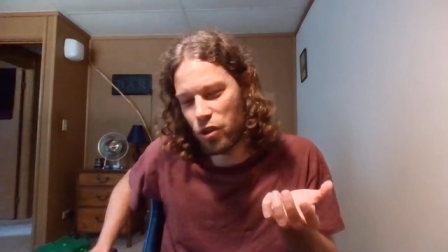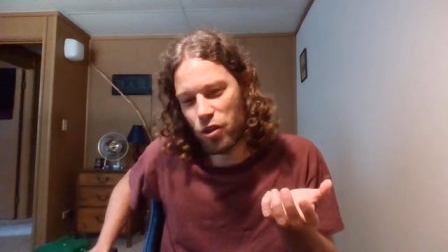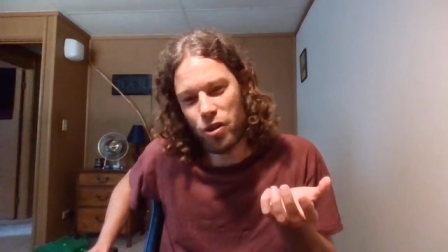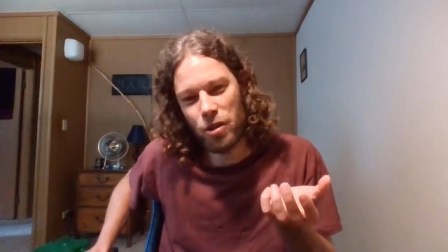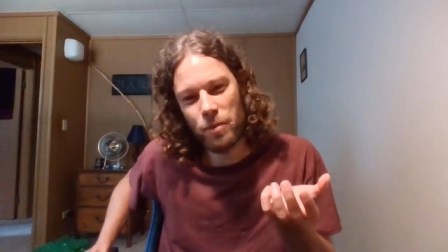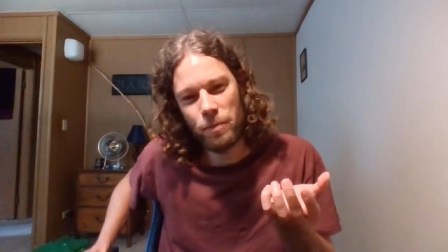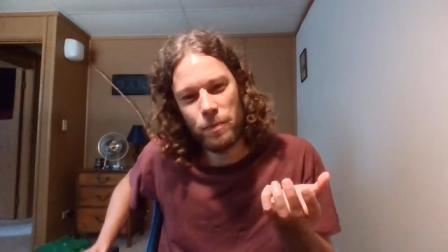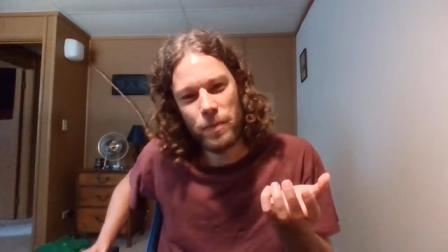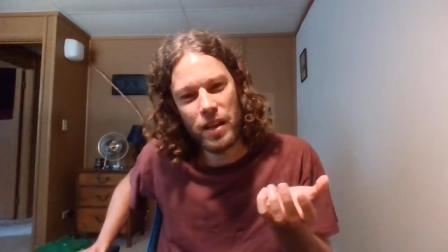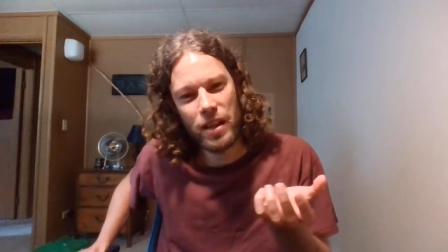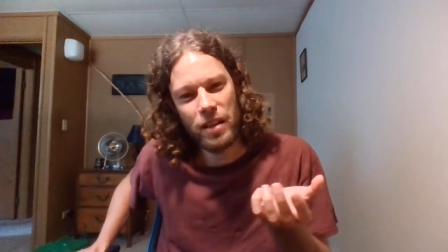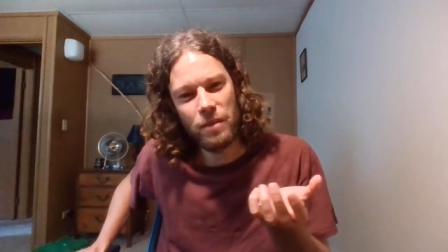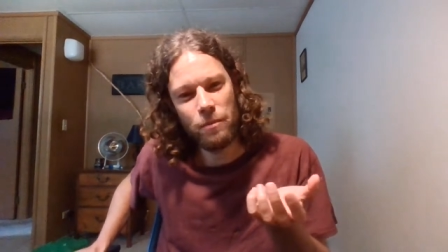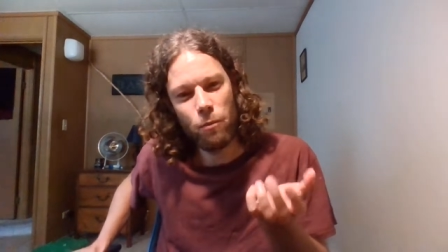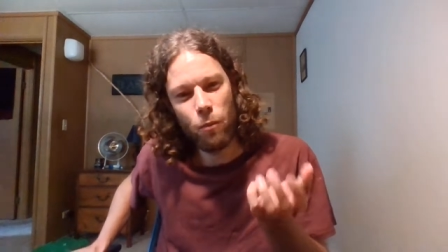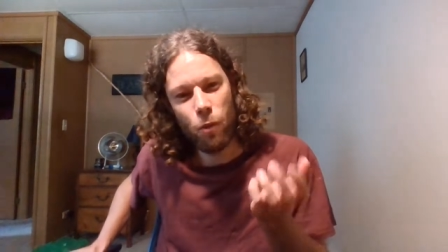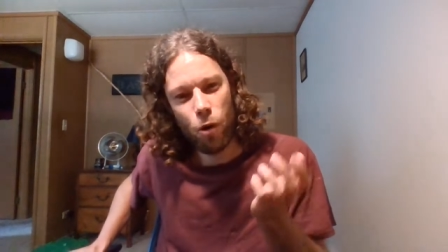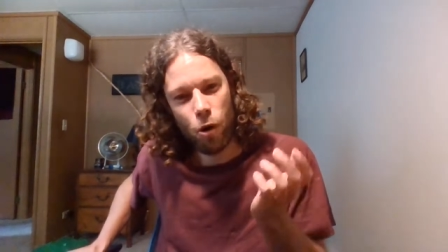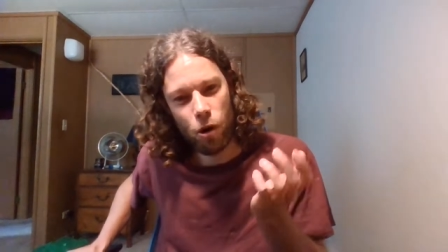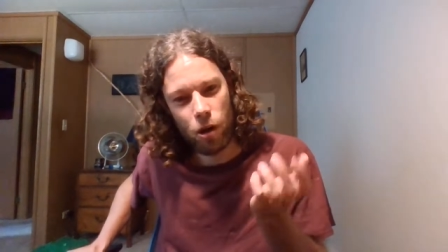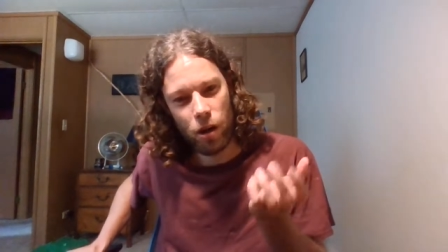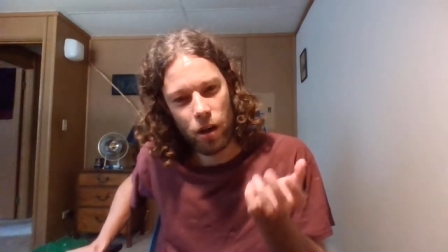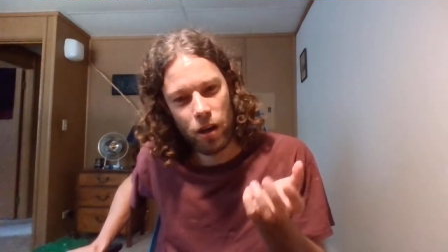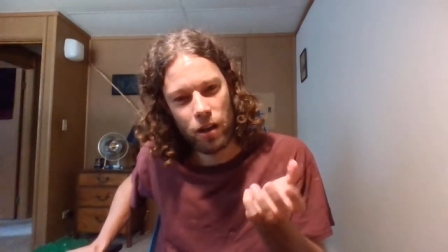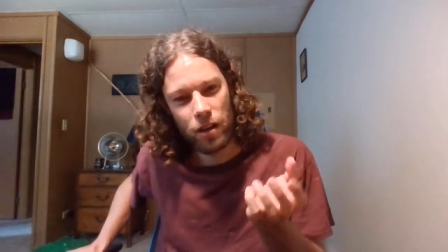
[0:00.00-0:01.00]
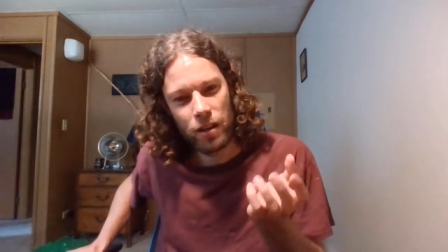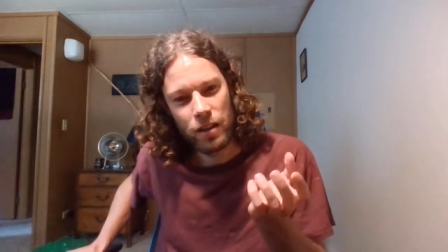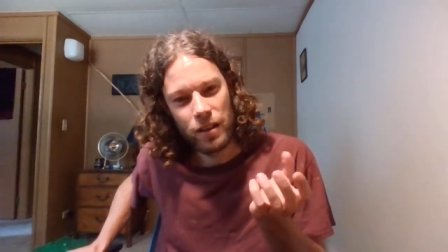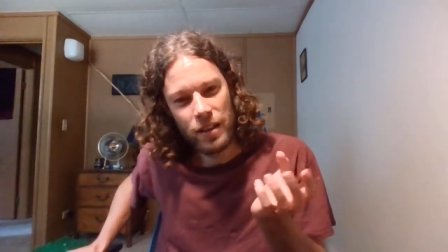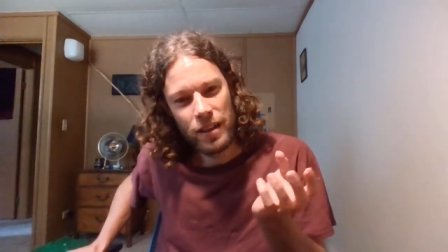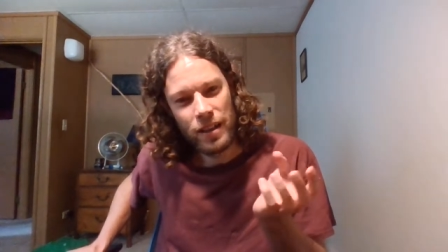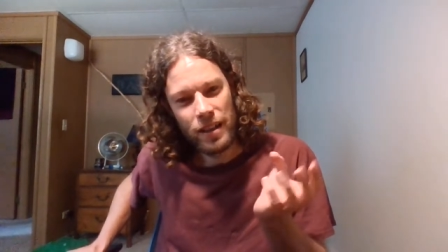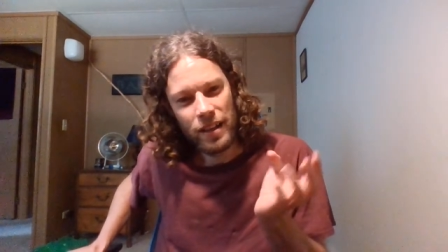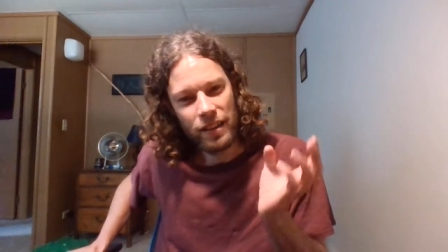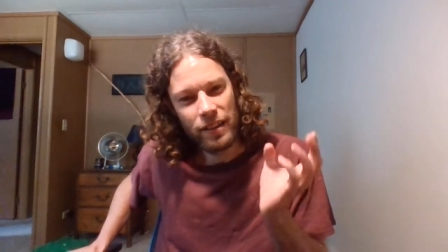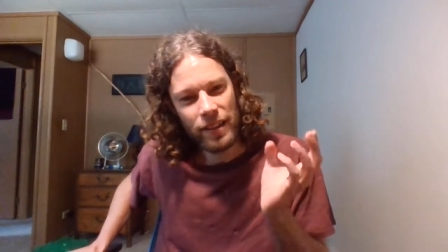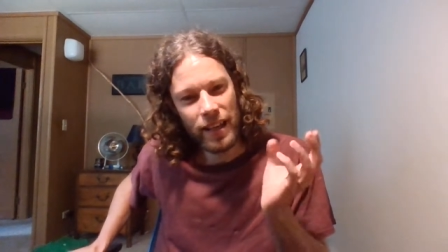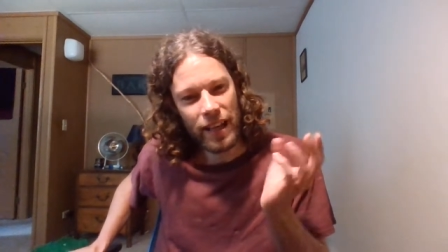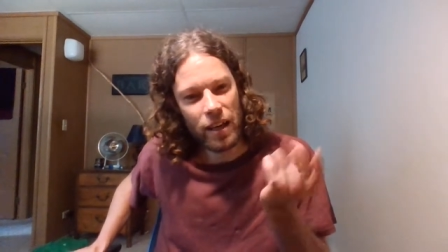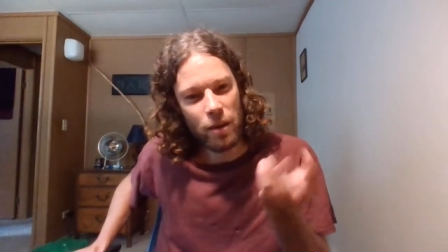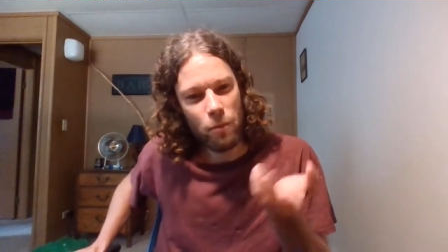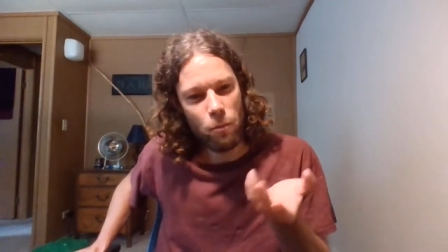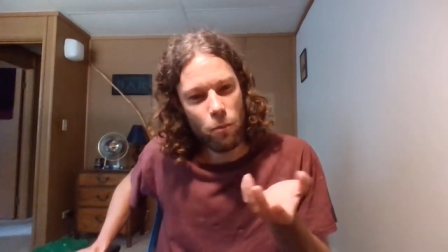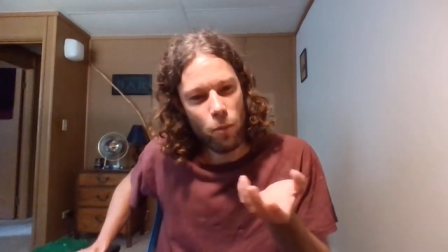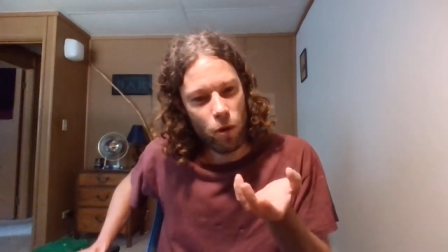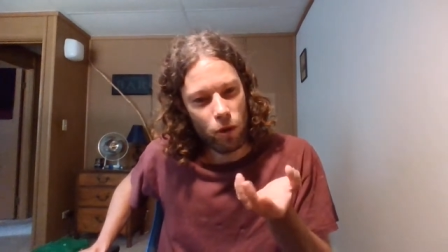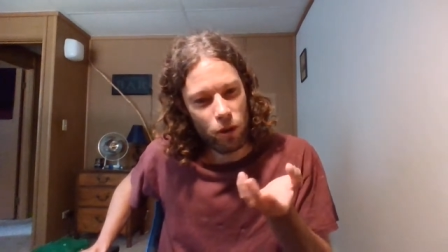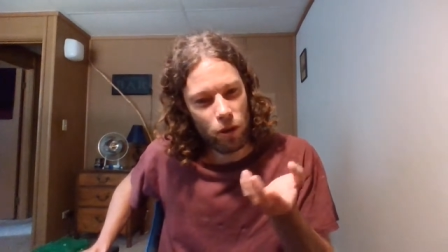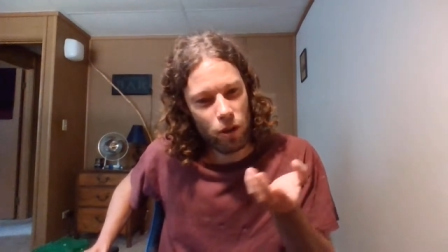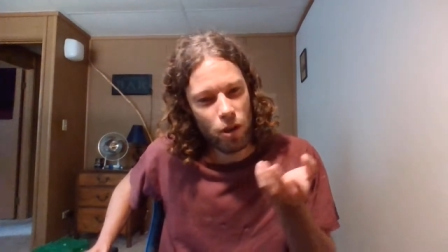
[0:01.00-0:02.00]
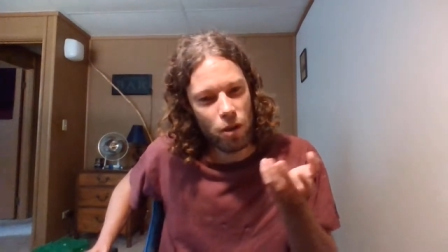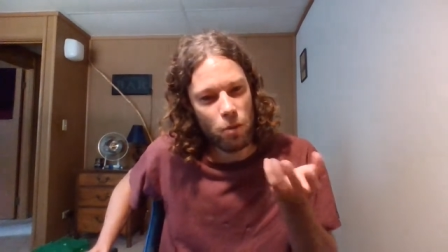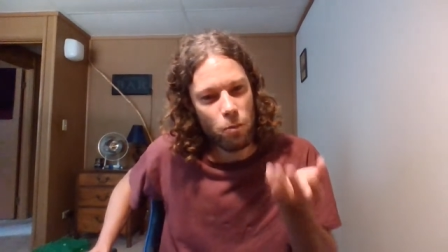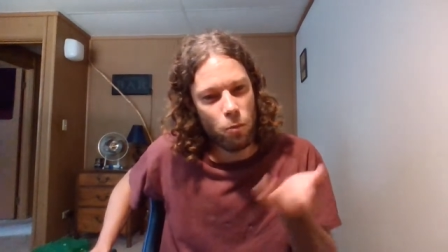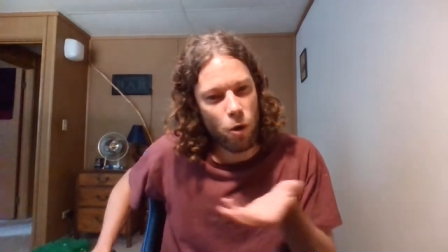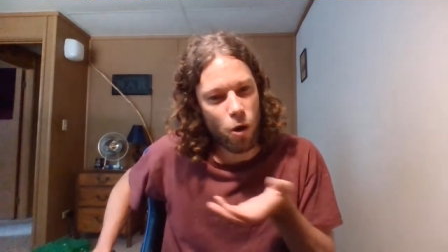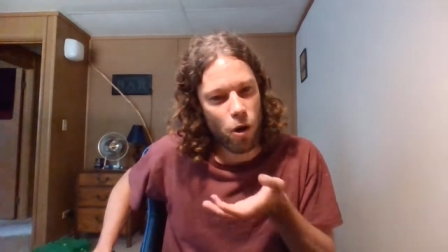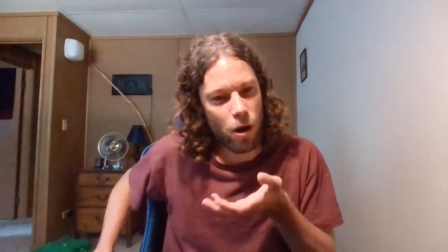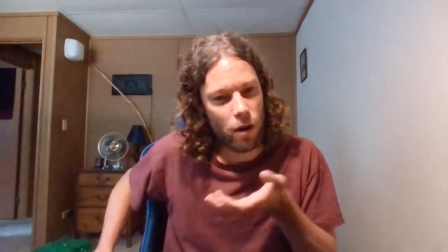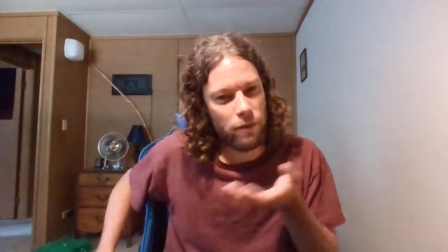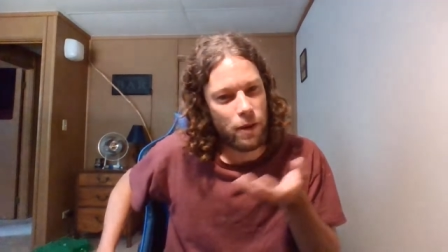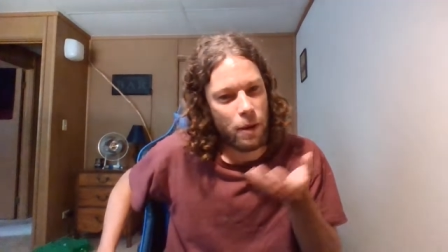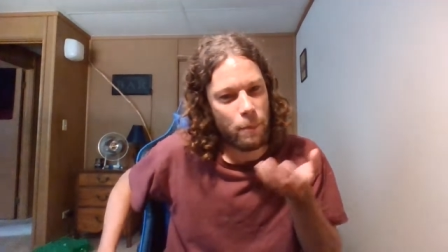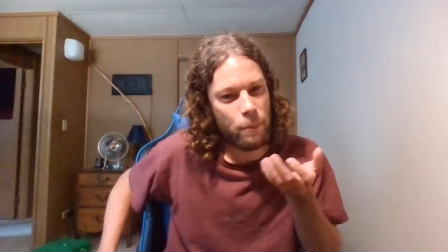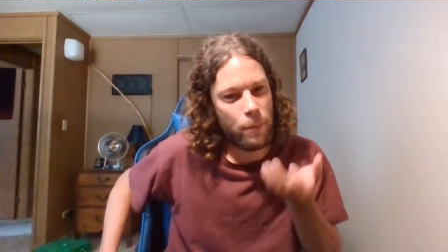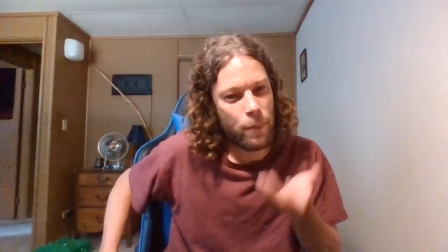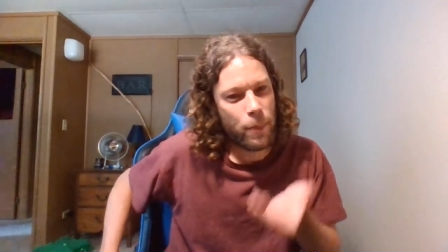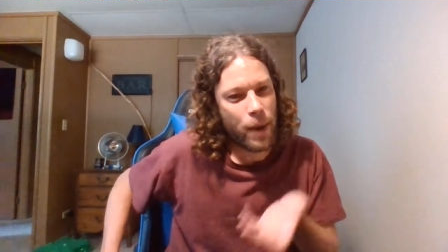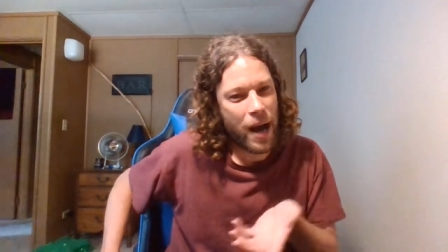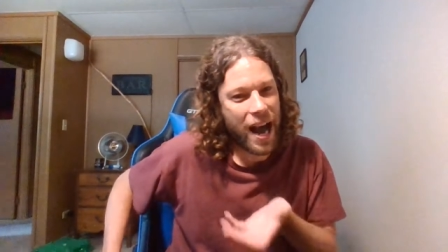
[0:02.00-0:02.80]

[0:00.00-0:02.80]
could have been more, like a little more of a